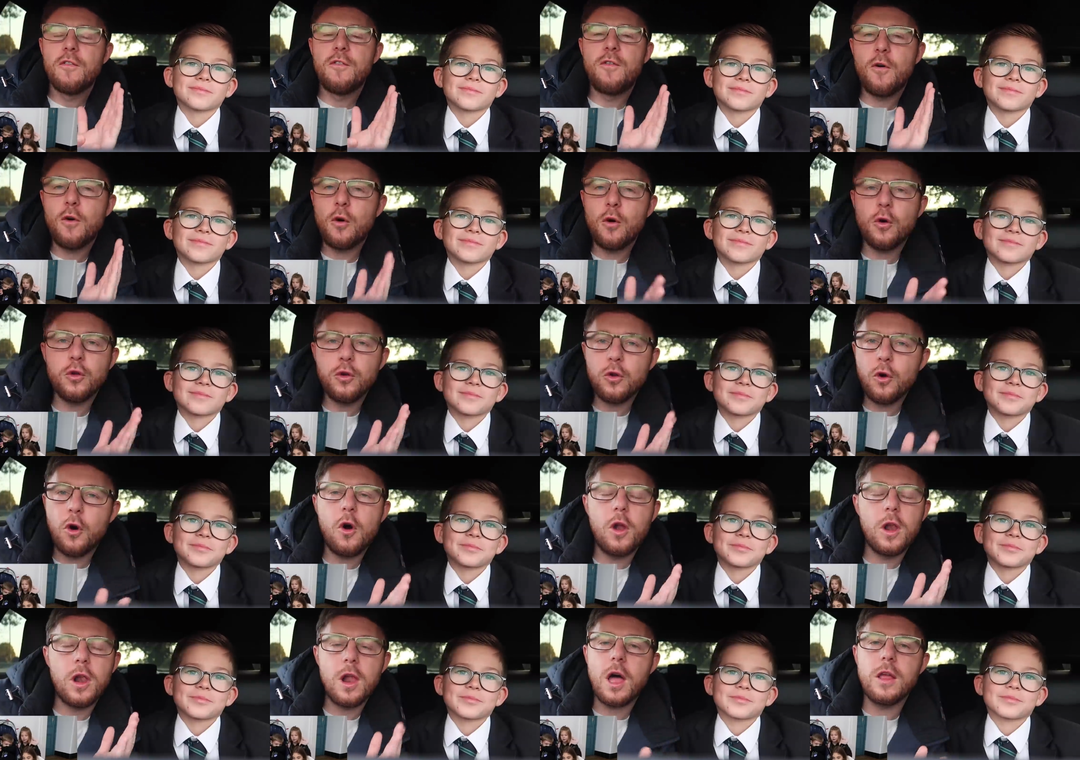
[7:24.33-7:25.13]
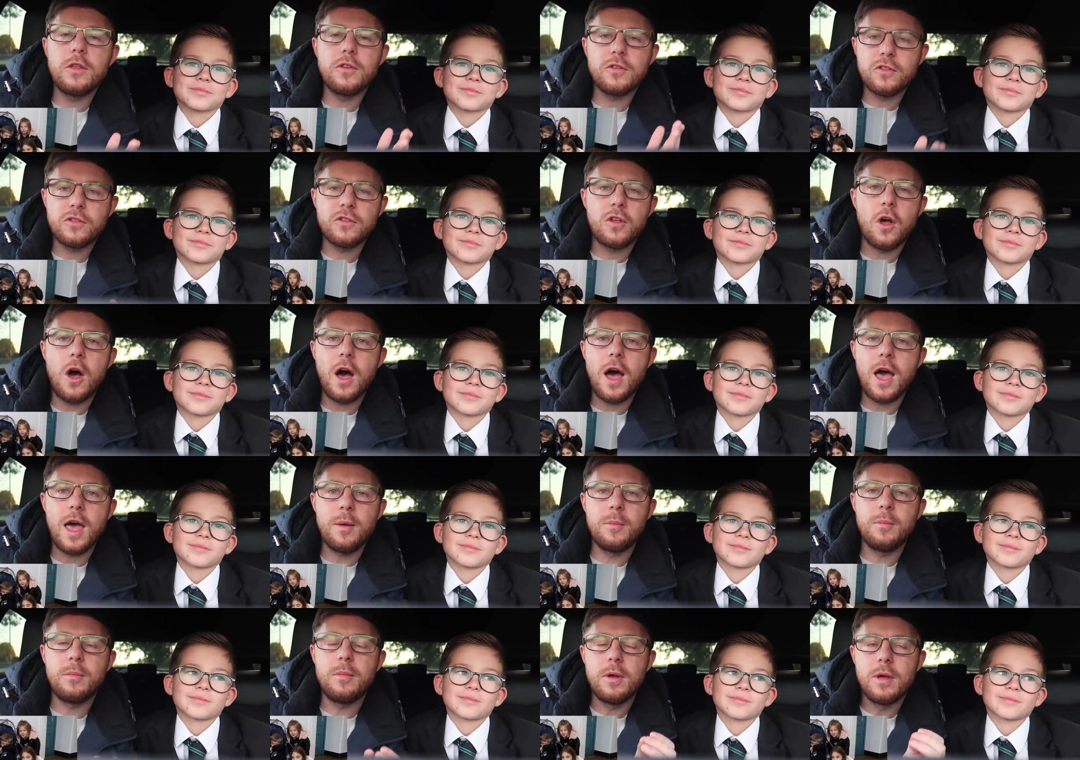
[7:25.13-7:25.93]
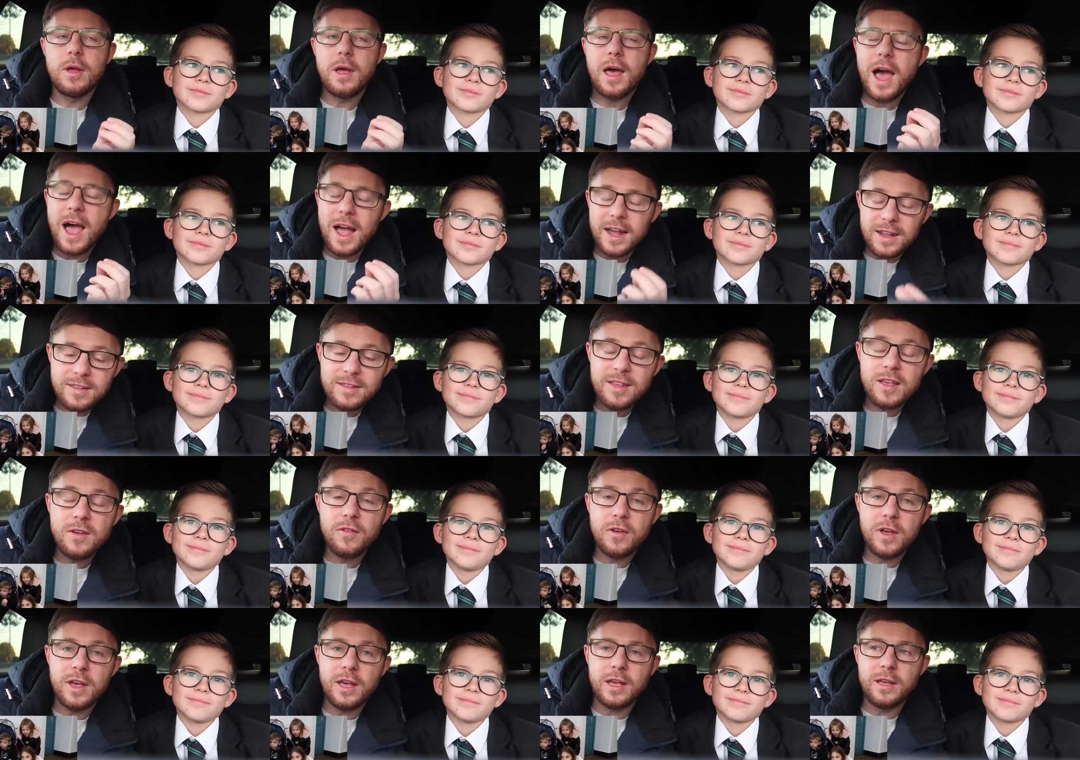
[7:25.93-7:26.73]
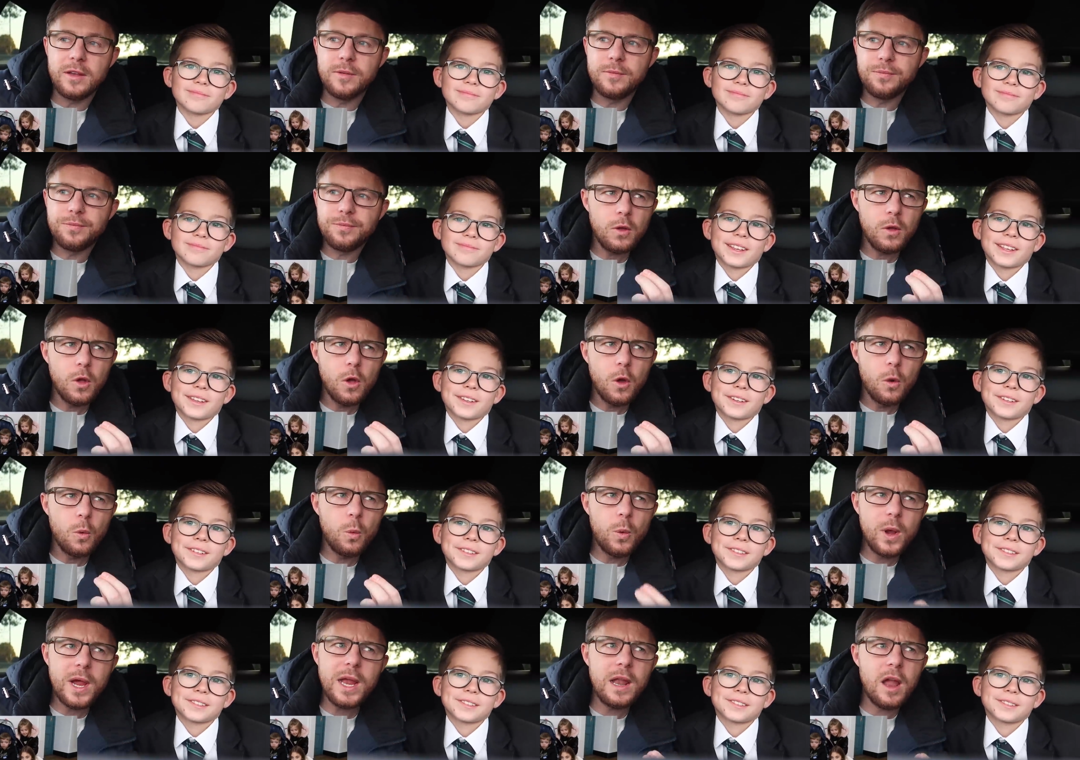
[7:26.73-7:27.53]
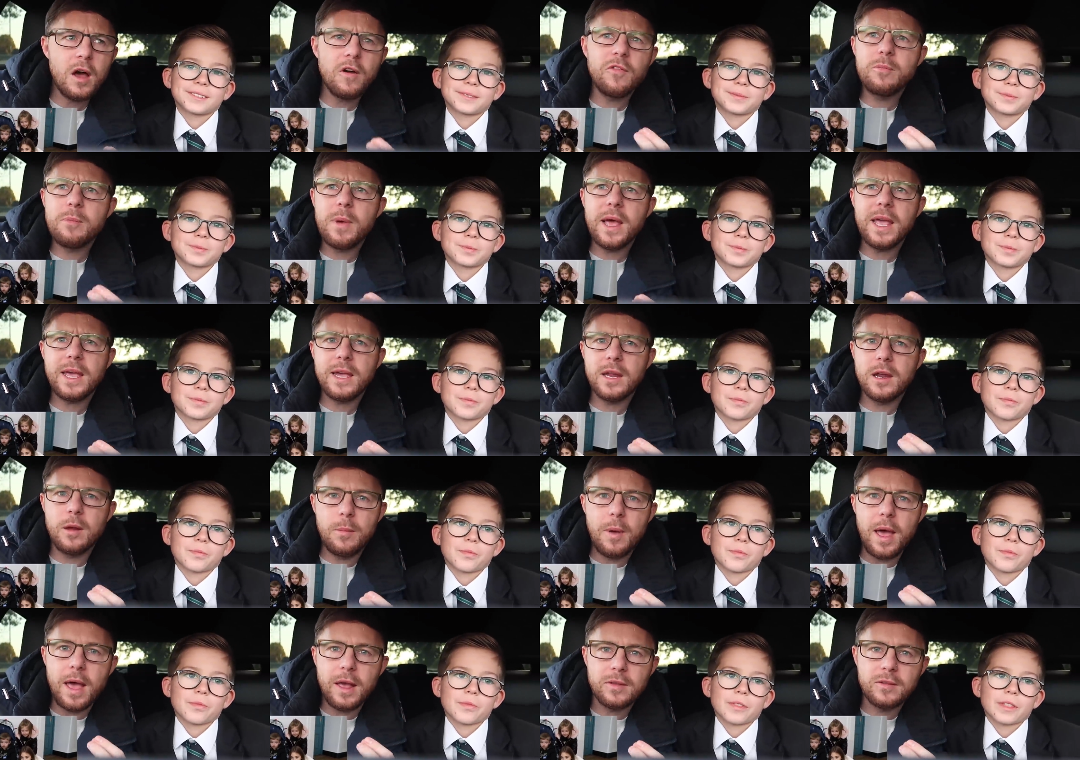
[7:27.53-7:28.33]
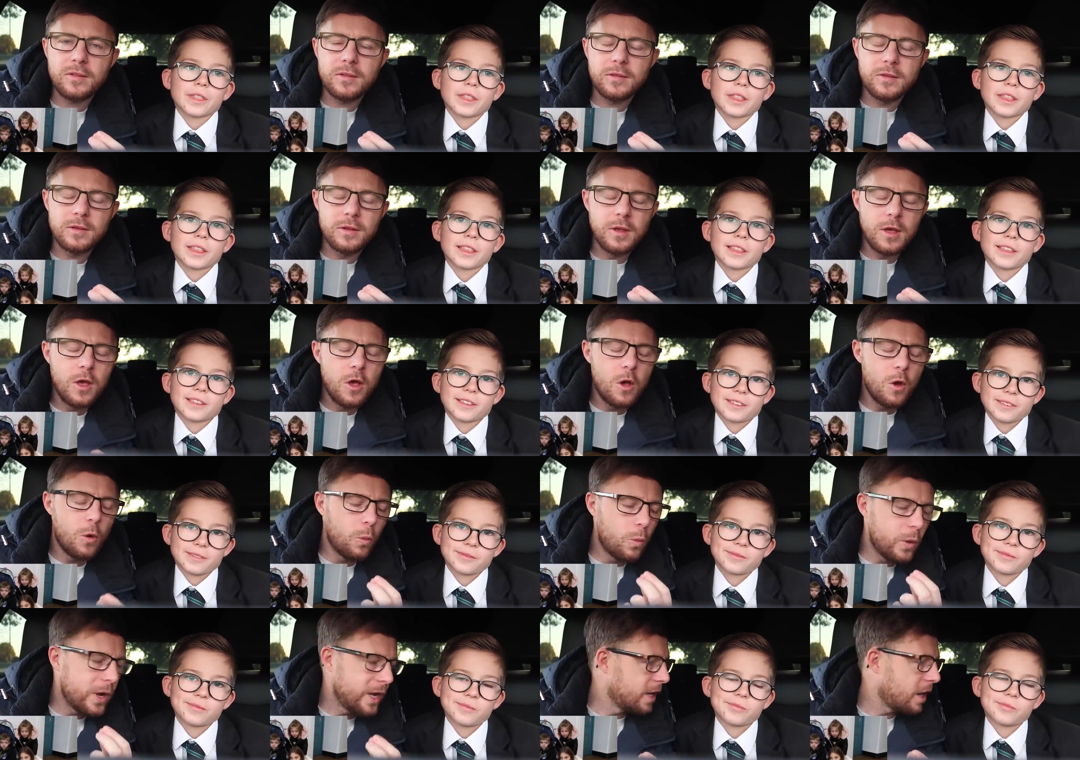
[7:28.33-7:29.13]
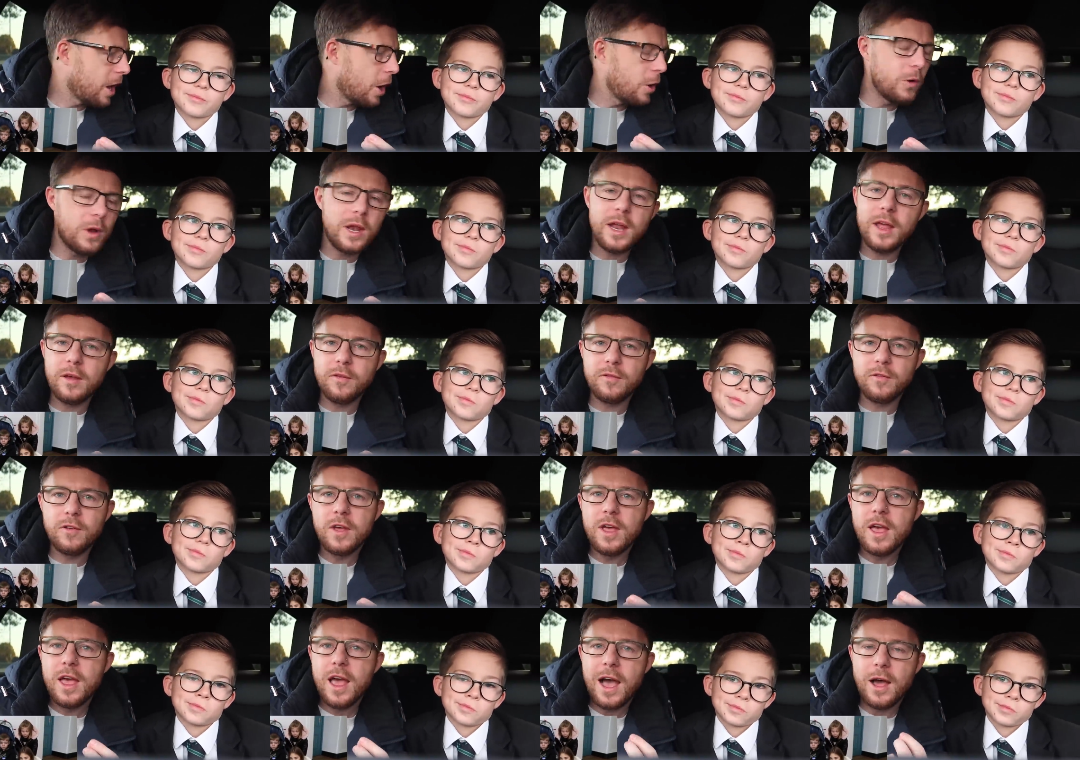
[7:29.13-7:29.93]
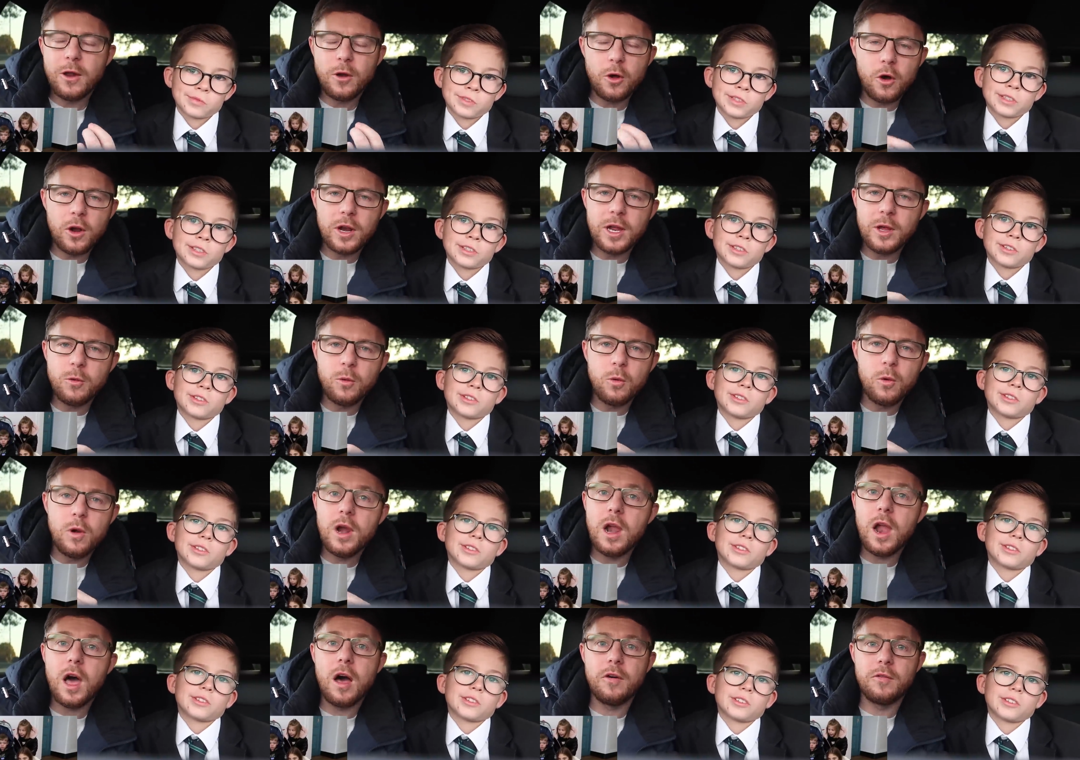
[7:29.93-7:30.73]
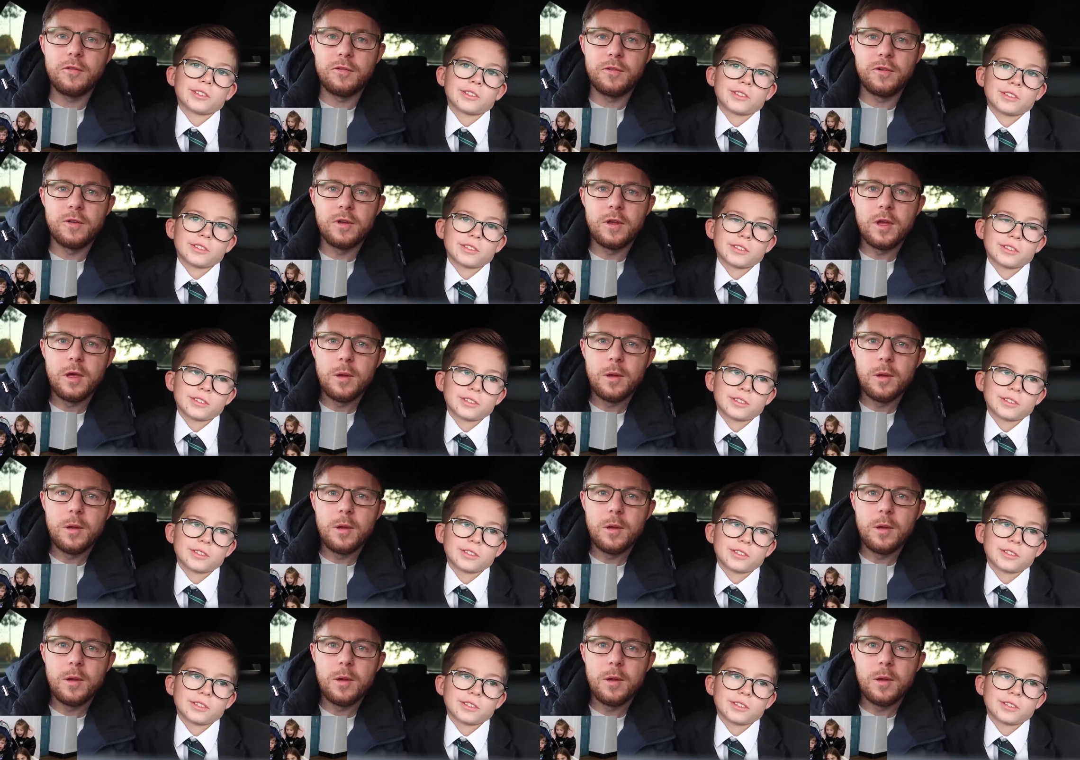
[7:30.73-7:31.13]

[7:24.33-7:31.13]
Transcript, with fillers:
Speaker 1: for your lunchtime activity we love making a mess we know liv and holly will love